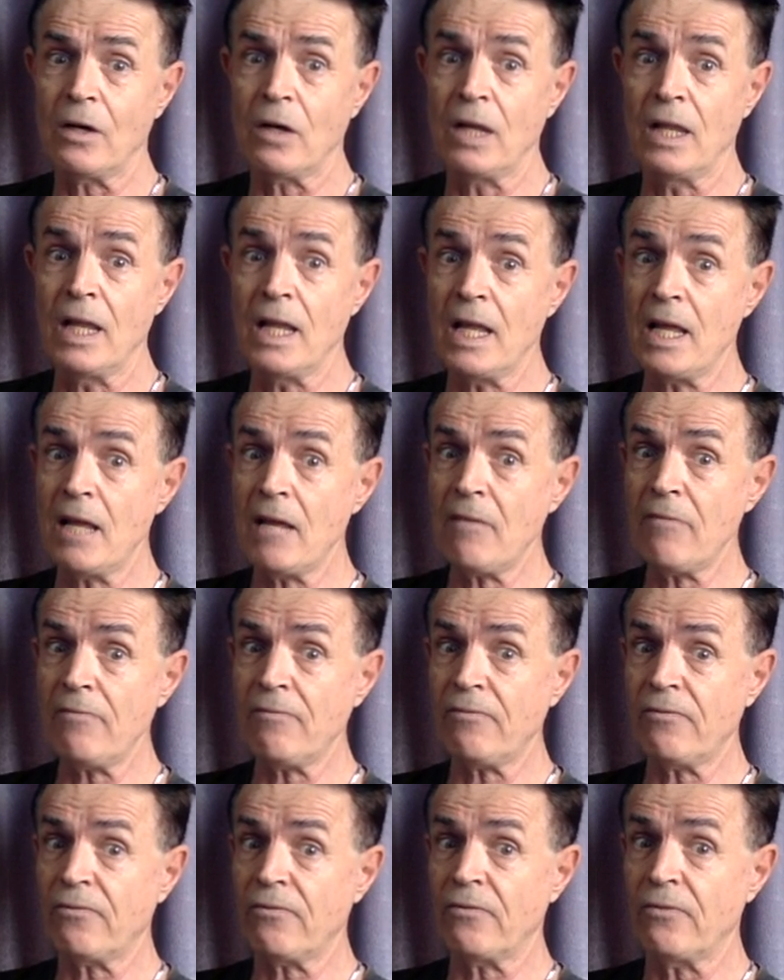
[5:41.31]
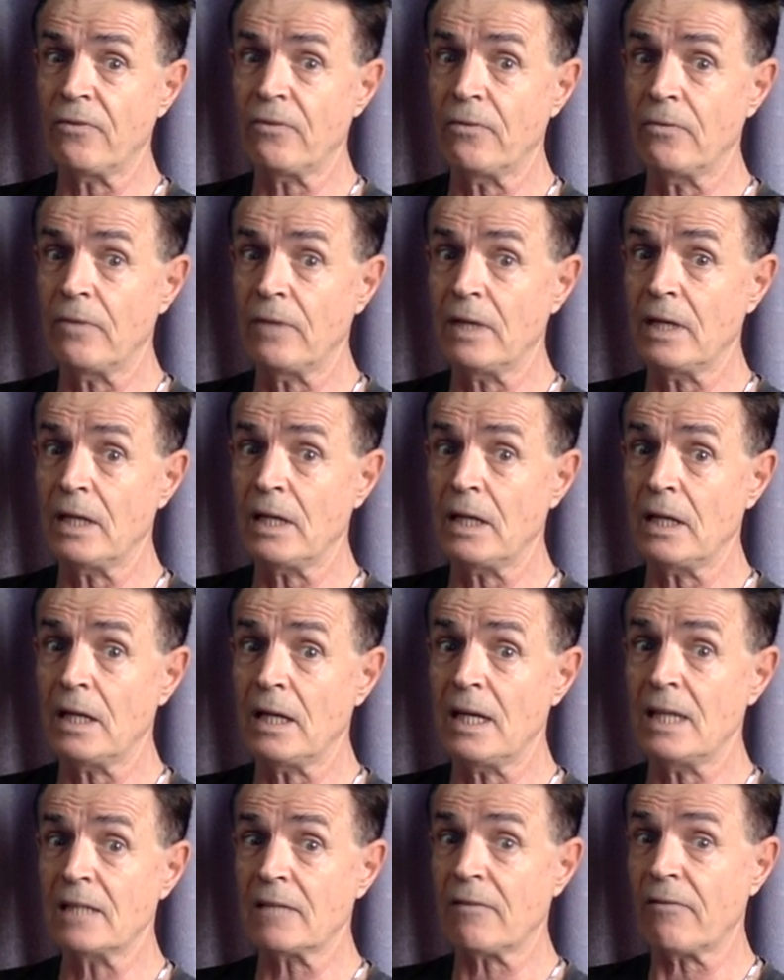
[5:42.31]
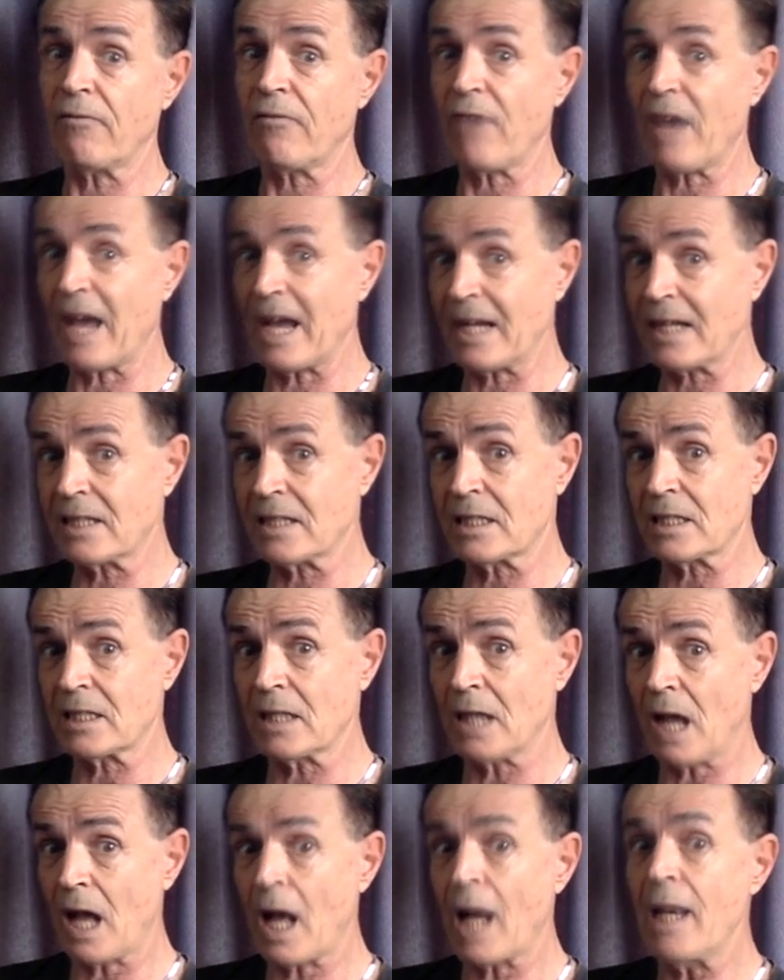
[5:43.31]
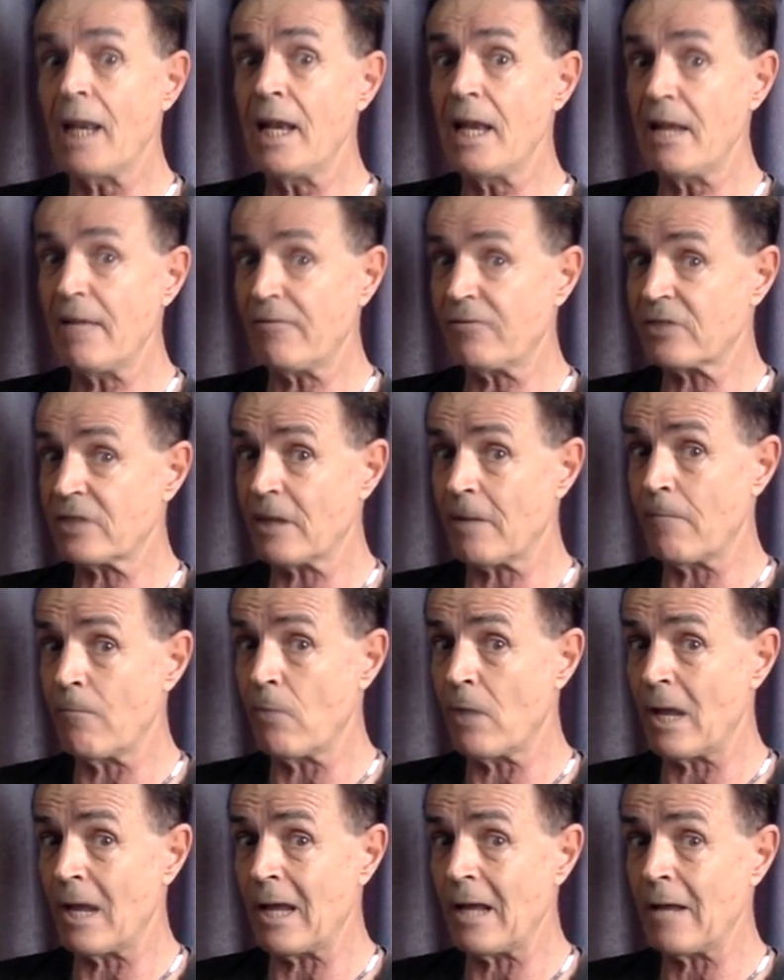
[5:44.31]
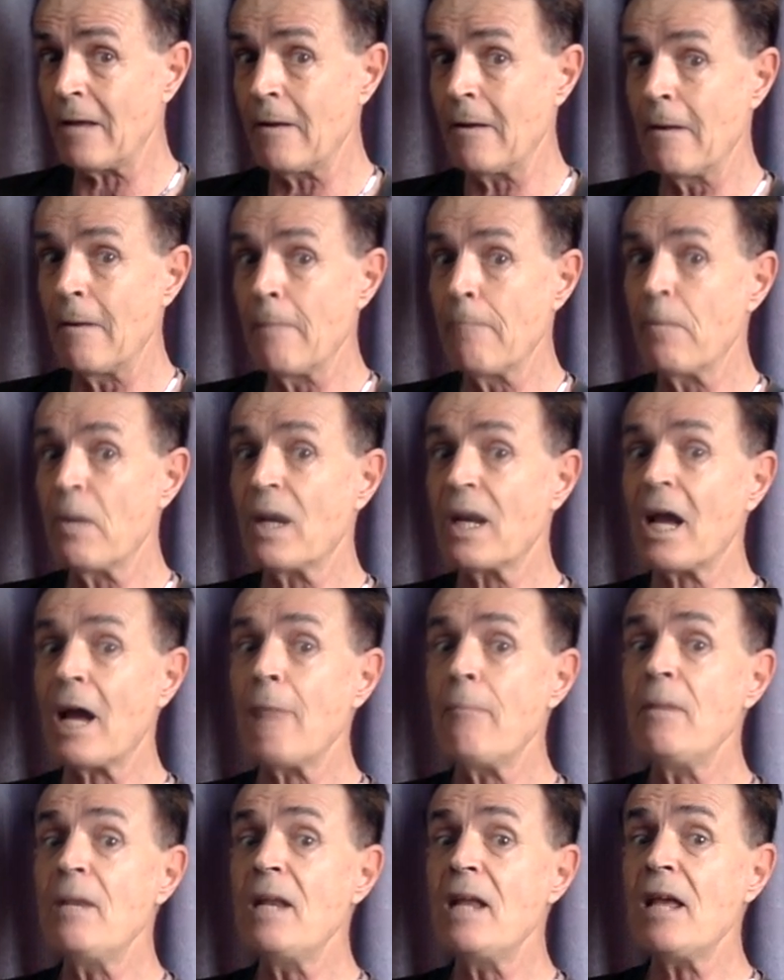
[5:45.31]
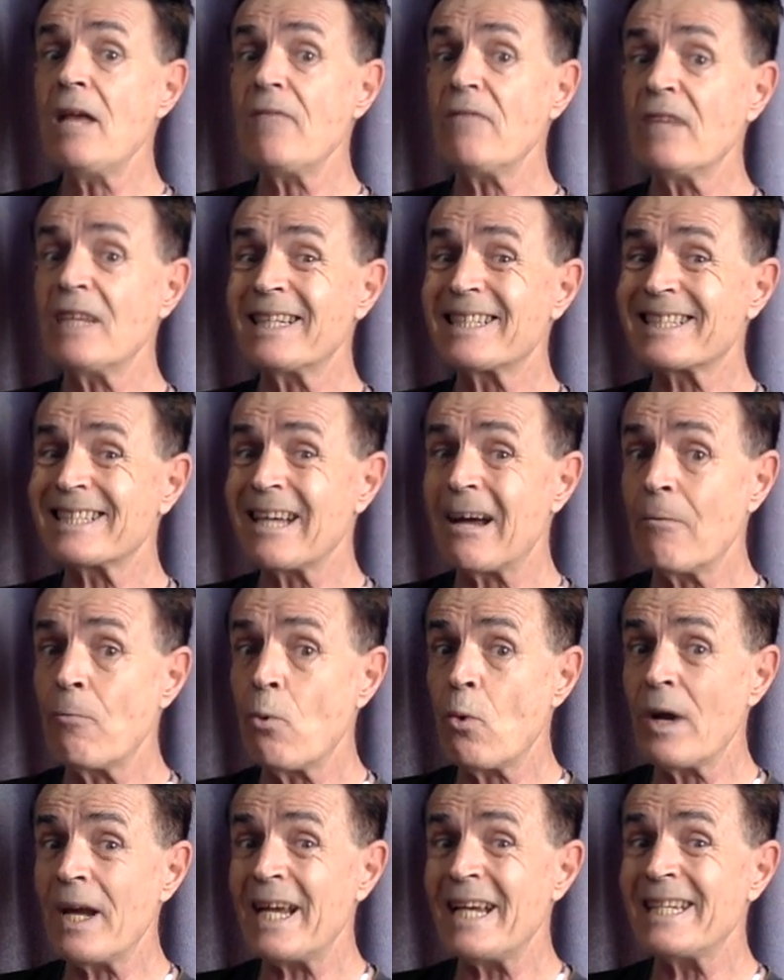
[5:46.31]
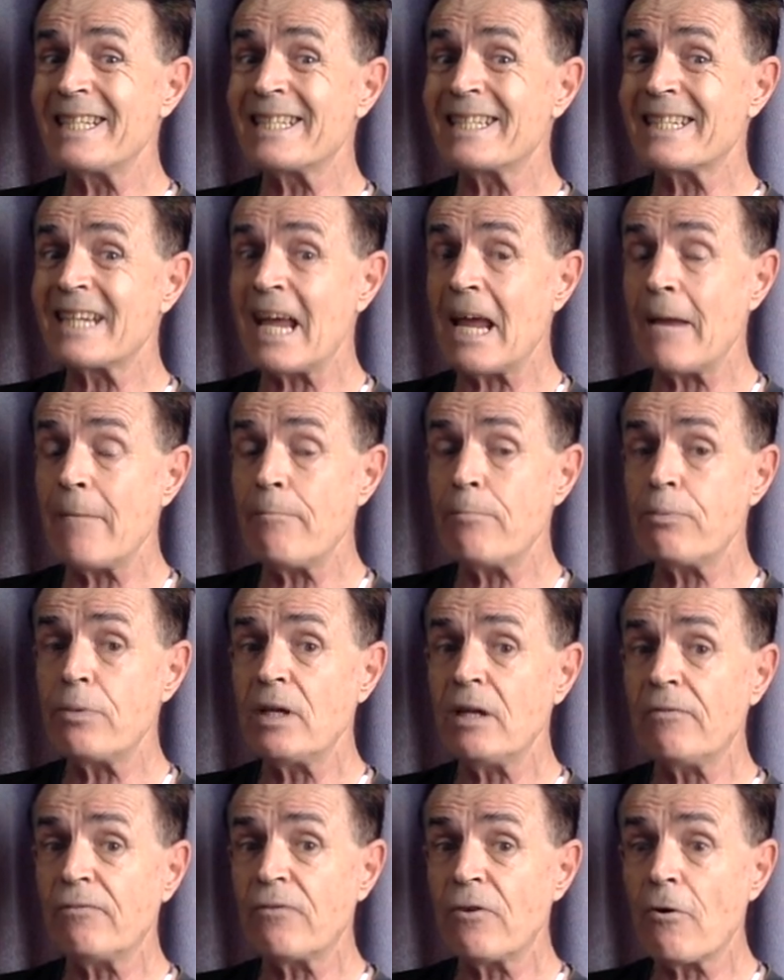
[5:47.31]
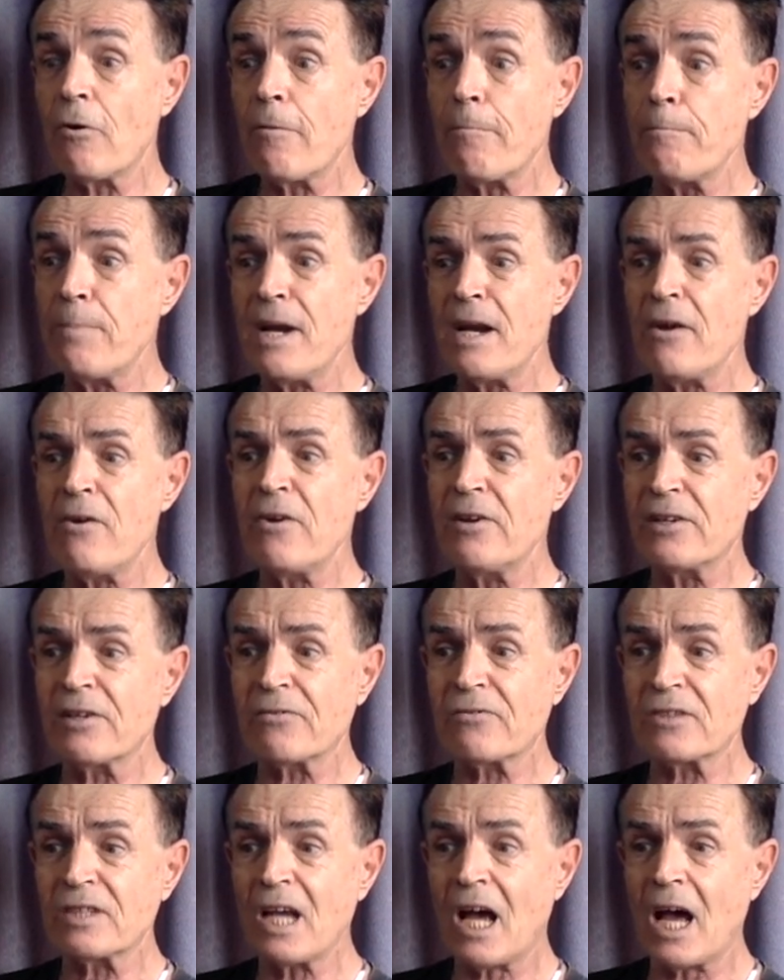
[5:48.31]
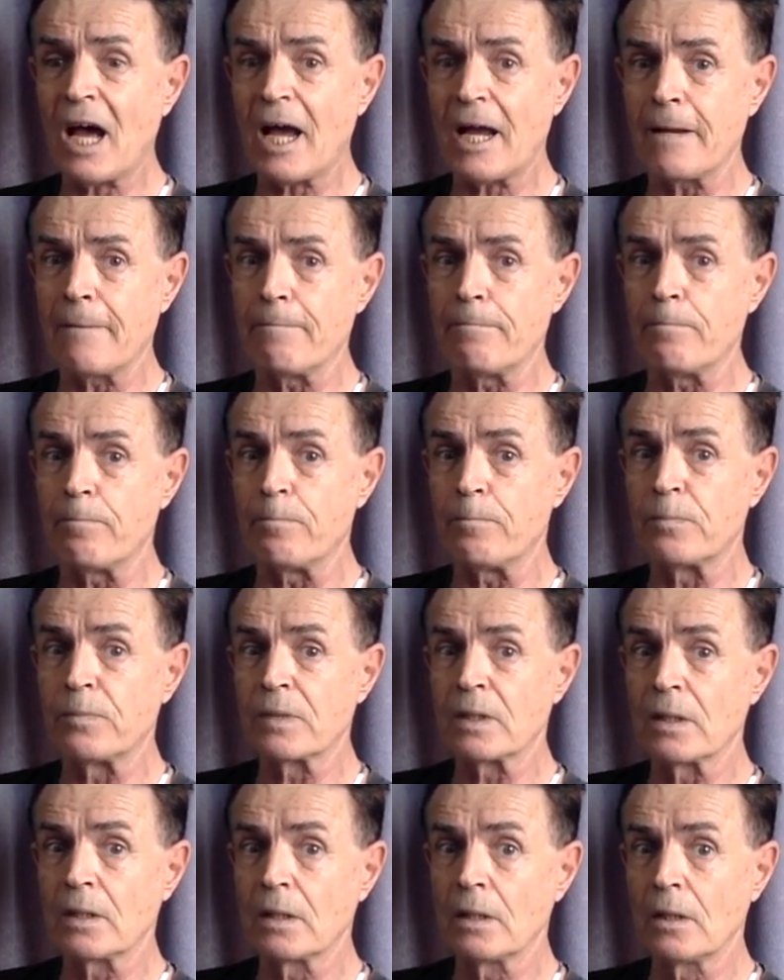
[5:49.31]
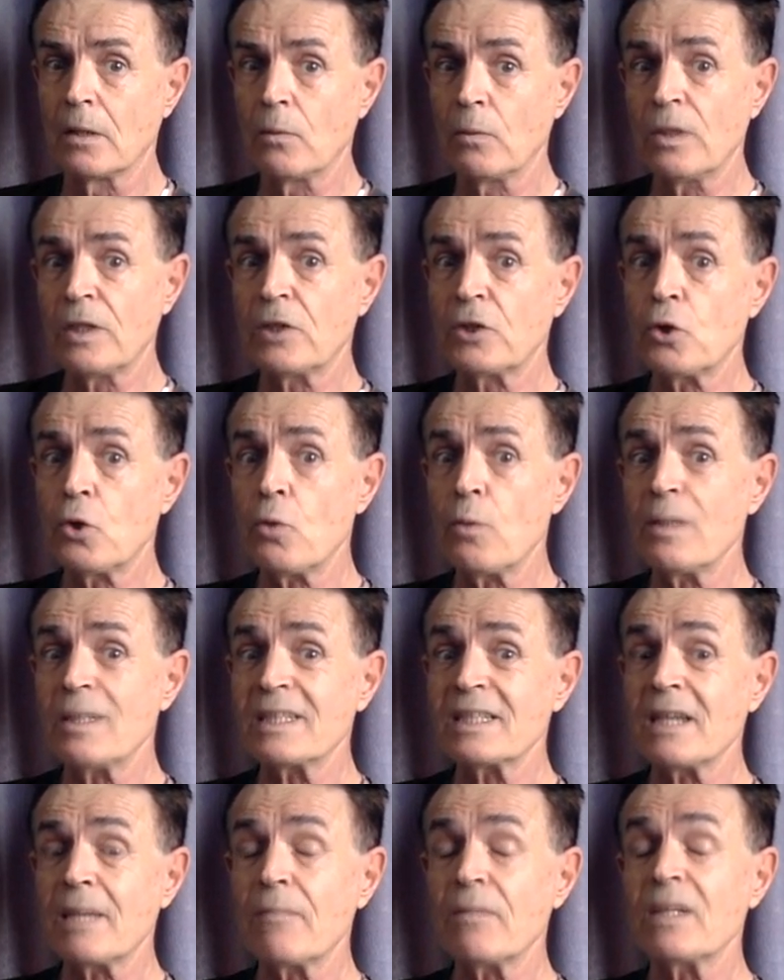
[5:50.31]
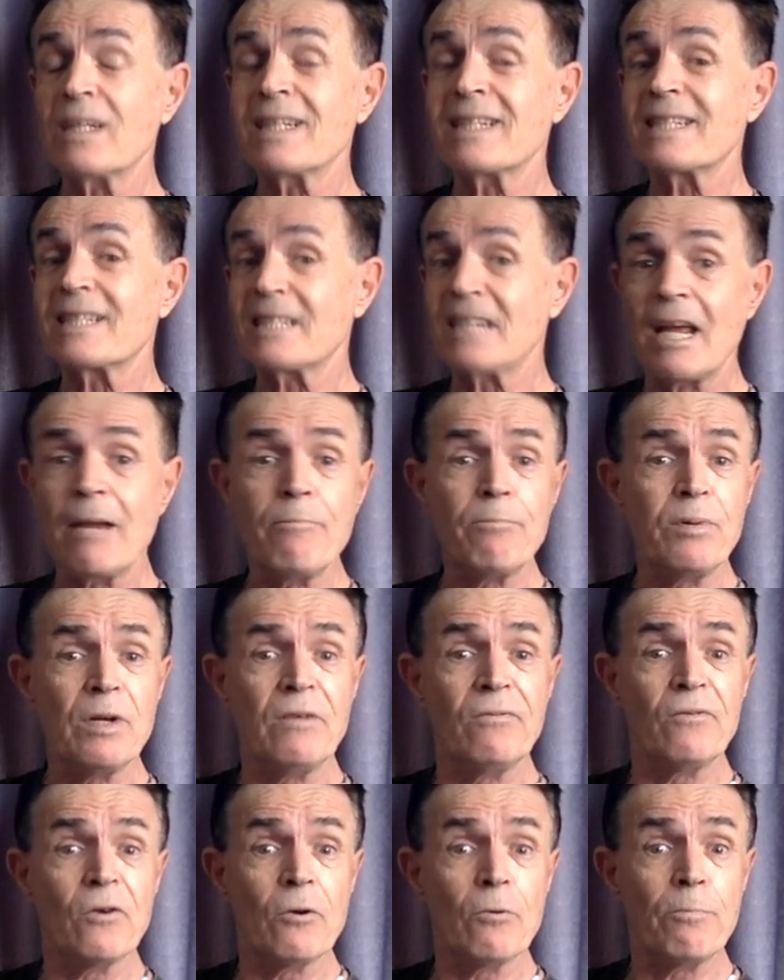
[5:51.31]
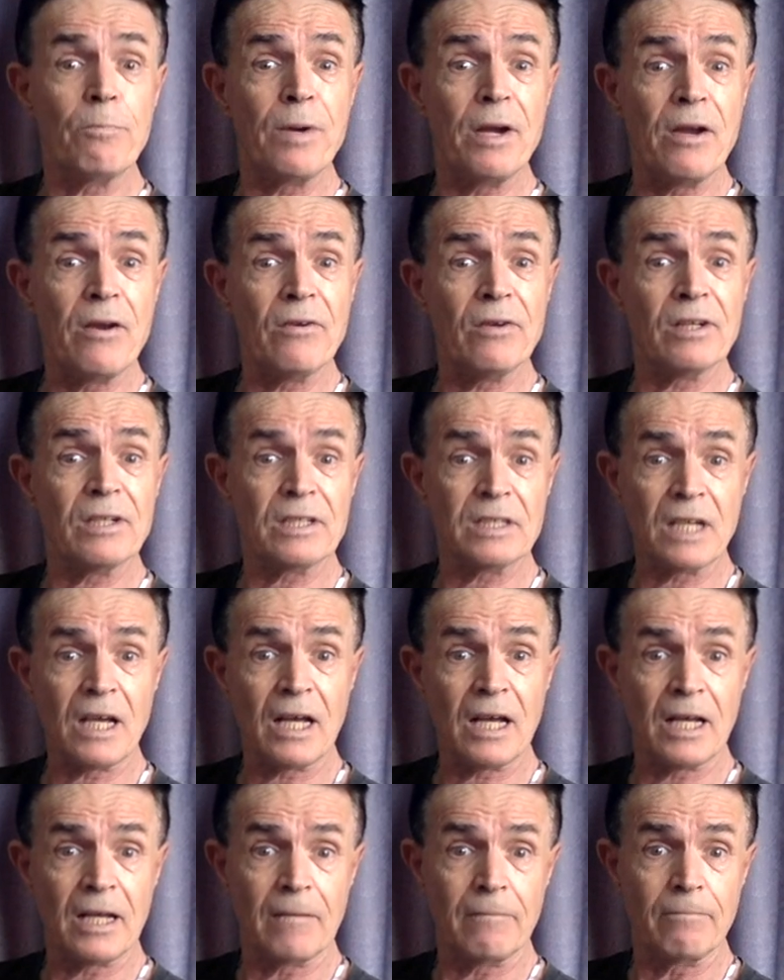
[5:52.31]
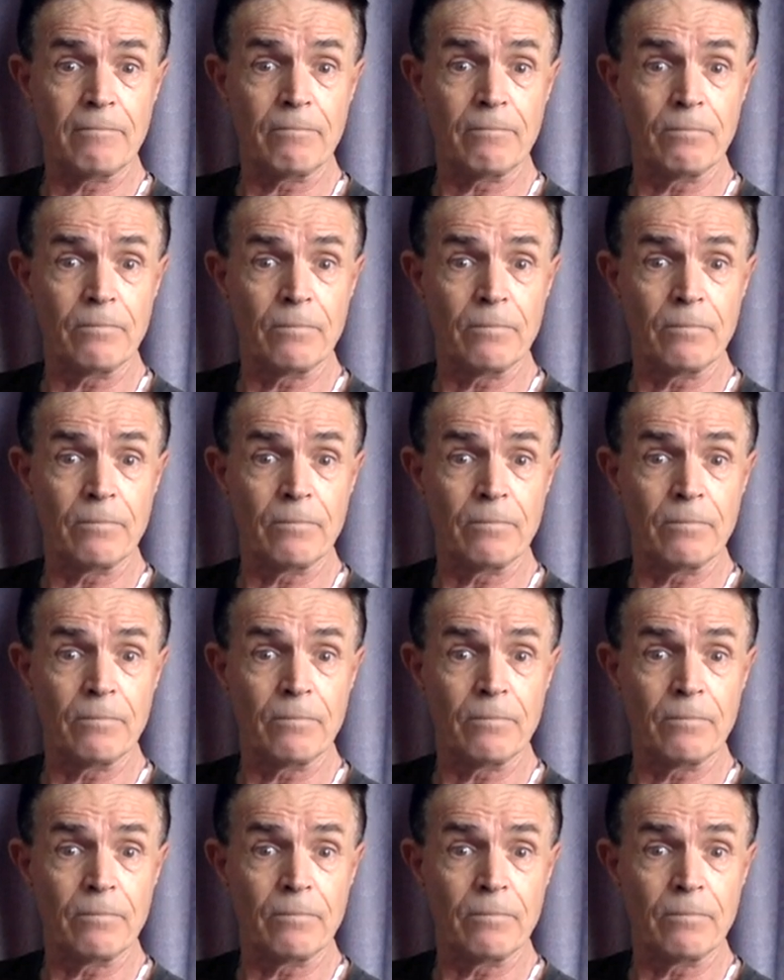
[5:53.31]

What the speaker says: Live is a fact. I live somewhere, but I'm living somewhere is temporary for a period of time. We're talking about something that's temporary for a period of time.